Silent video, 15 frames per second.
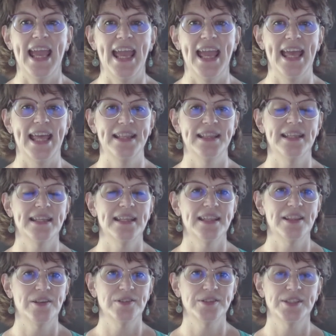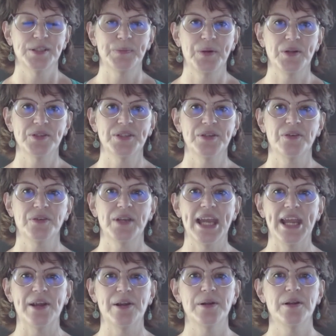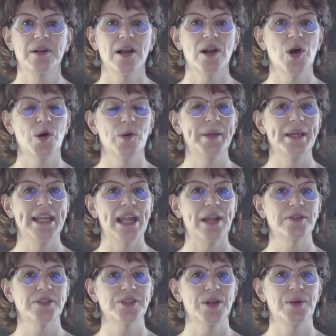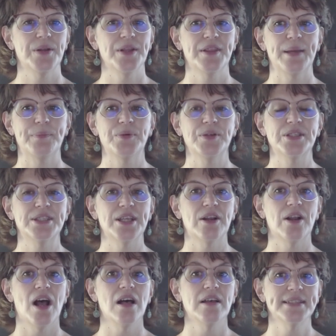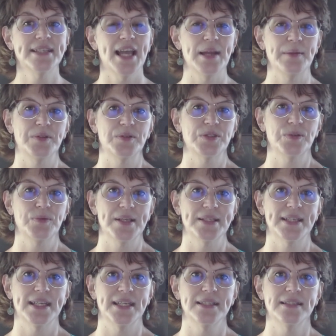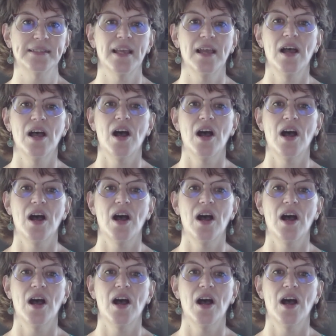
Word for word: And there's this personal care home in Arizona that puts their Alzheimer's residents